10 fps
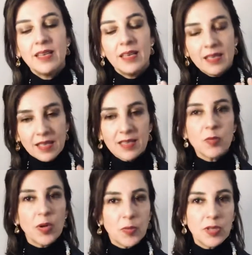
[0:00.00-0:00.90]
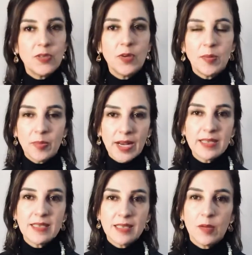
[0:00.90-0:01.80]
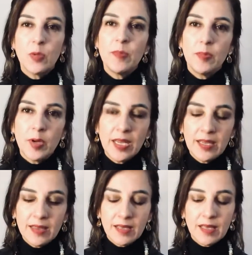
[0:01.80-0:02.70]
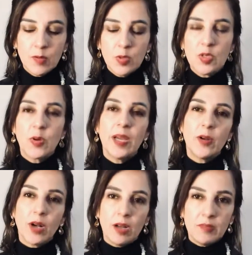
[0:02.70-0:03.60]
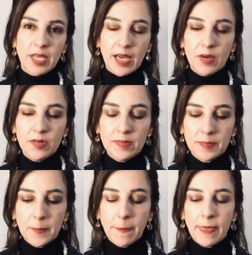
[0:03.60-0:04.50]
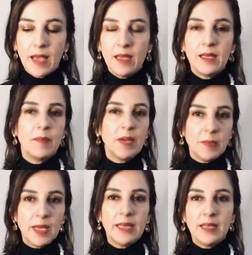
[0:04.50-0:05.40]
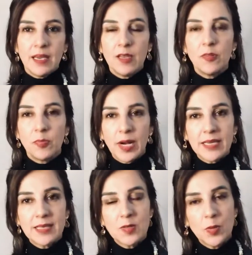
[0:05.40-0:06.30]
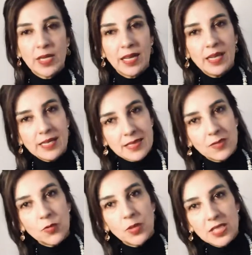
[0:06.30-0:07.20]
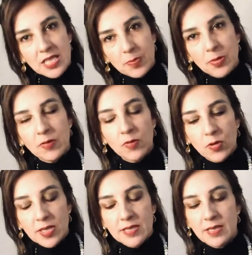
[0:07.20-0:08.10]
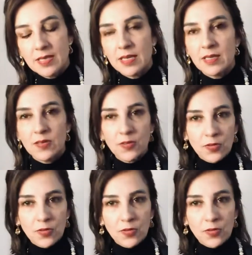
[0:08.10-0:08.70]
and that's why we do our practice, and we breathe and we try to calm down. And then maybe at the end of practice we can listen to a deeper voice that says,